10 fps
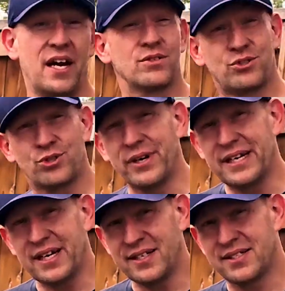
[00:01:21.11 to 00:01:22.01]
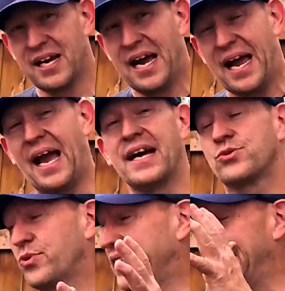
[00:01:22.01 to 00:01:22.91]
So join us
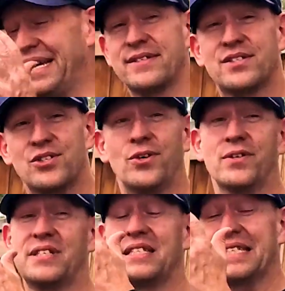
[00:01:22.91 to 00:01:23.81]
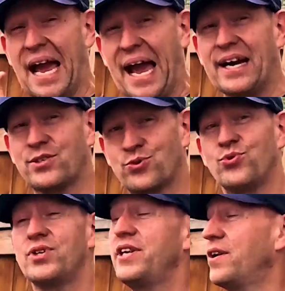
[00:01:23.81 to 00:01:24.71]
as we install this
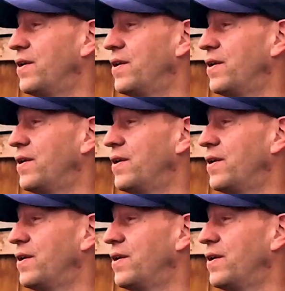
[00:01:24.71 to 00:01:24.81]
actually